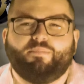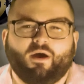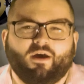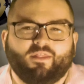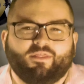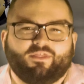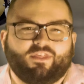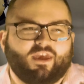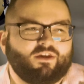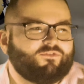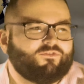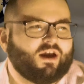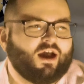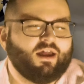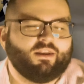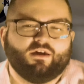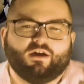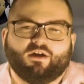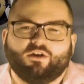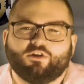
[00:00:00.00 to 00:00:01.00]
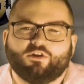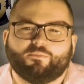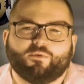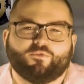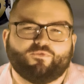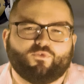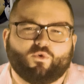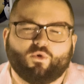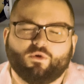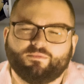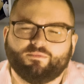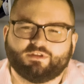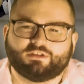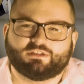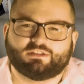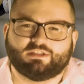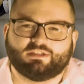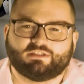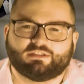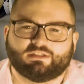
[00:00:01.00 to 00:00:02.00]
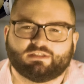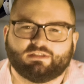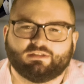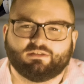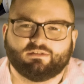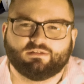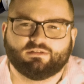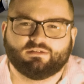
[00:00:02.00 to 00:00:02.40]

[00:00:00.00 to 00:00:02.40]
But they've kind of underperformed this season.